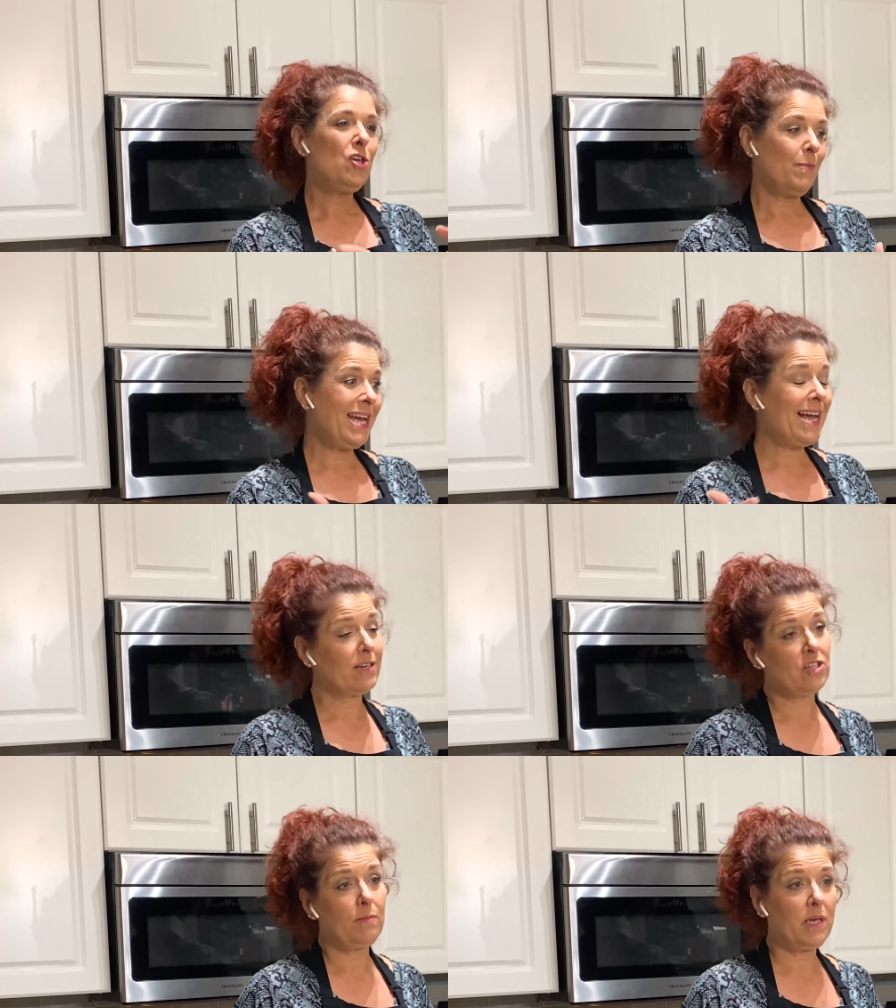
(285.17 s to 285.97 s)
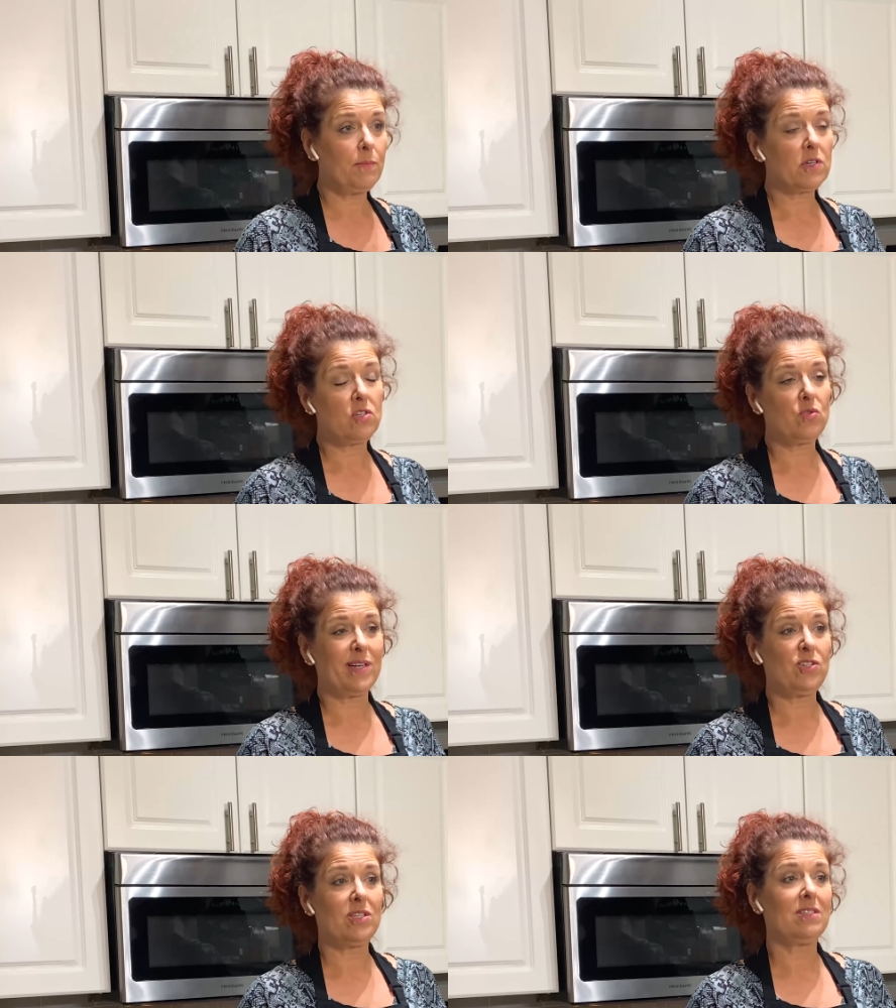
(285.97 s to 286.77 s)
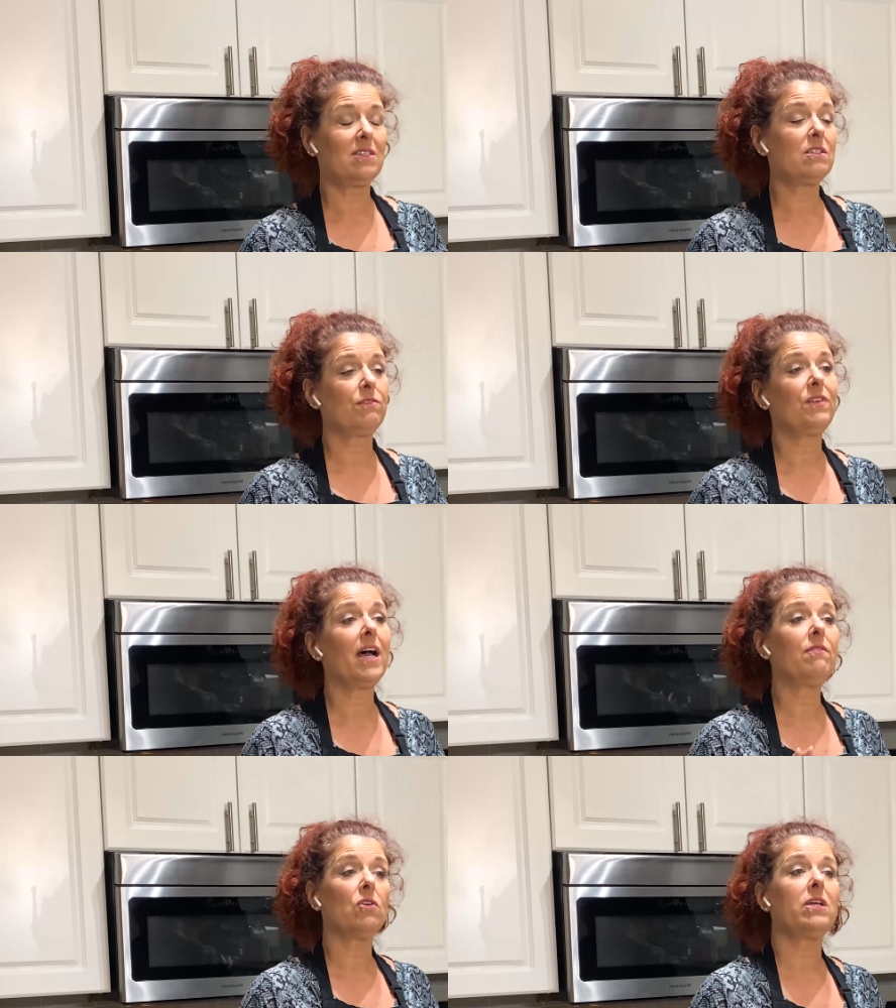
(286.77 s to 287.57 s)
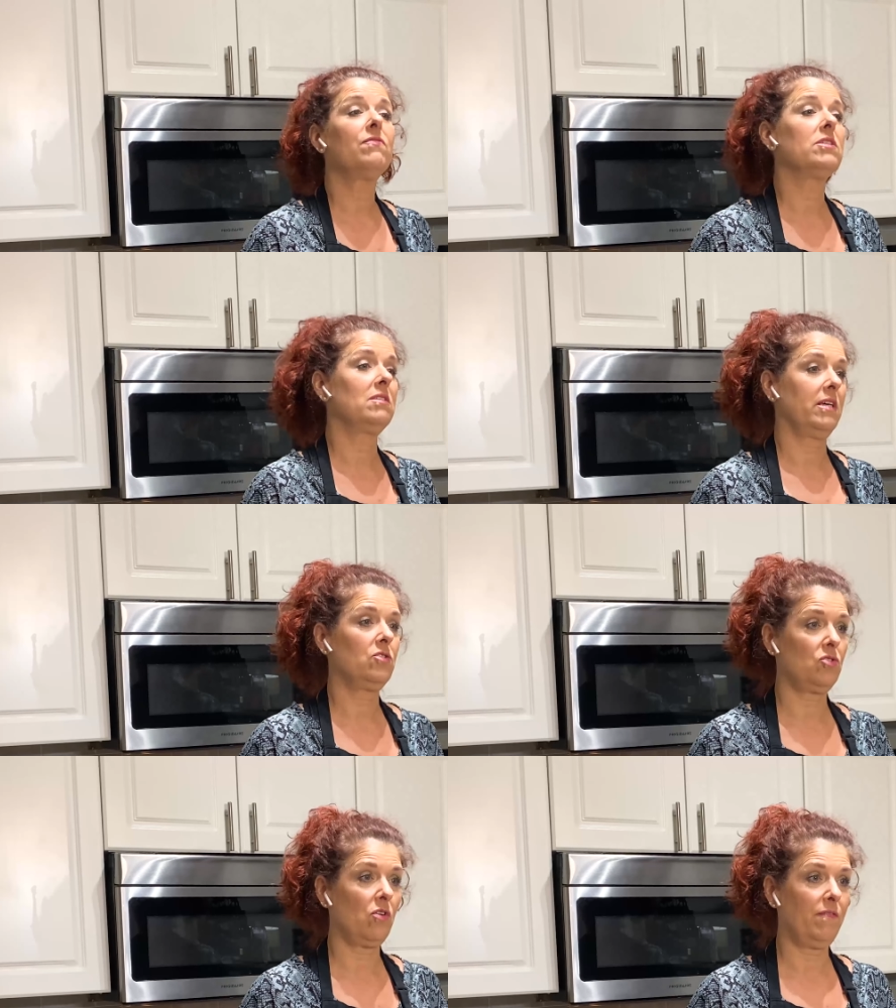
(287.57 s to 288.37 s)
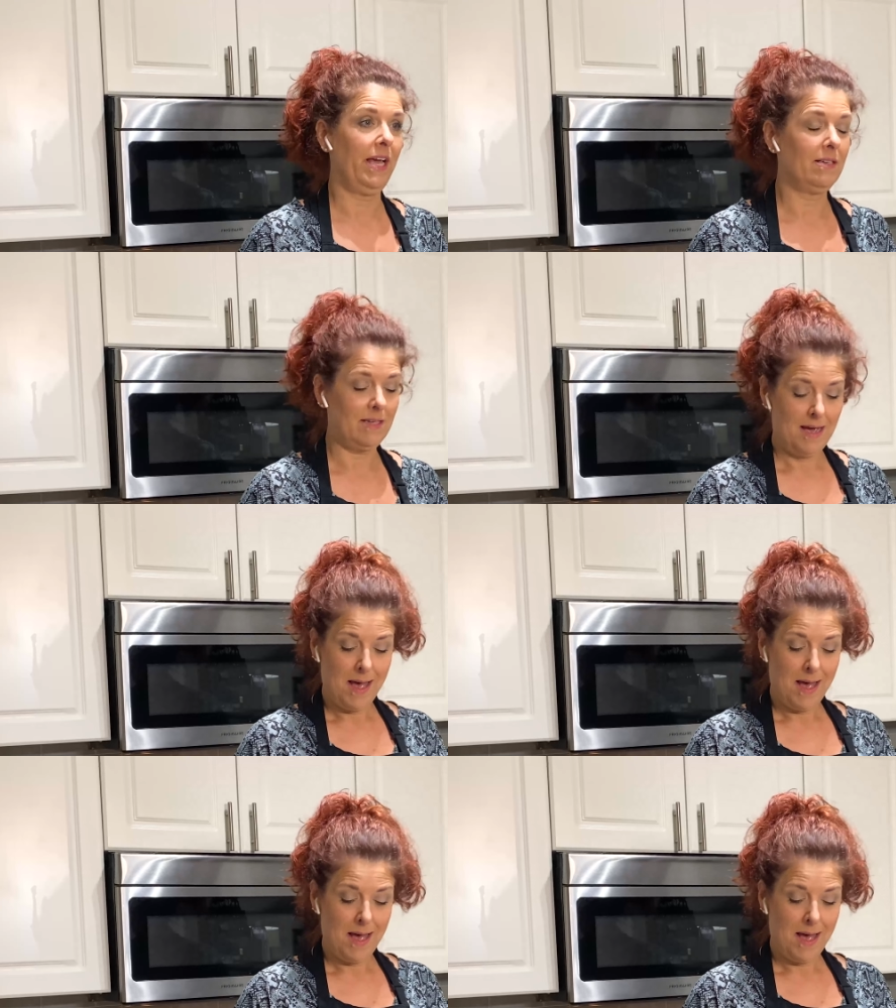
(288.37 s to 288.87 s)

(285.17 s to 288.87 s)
you may actually be able to stretch this into 5 or even 6 servings.